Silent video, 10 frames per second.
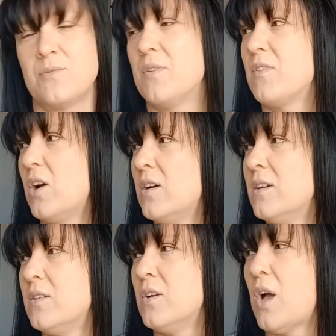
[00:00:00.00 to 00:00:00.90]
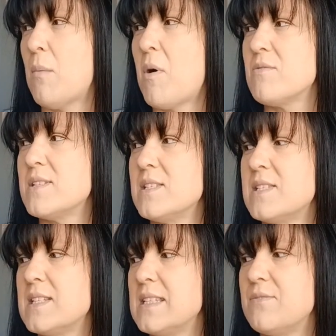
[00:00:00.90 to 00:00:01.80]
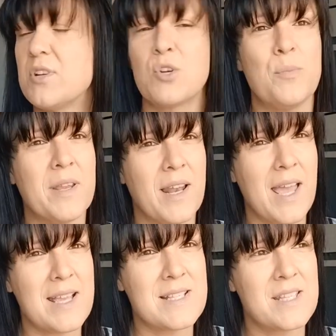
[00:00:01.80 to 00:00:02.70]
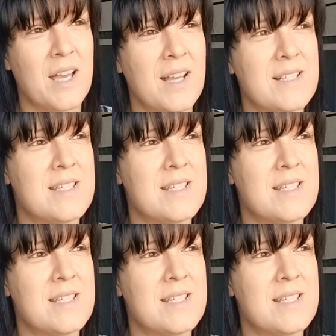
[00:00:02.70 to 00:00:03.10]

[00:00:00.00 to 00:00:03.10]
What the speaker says: We've got a Morrisons delivery coming later.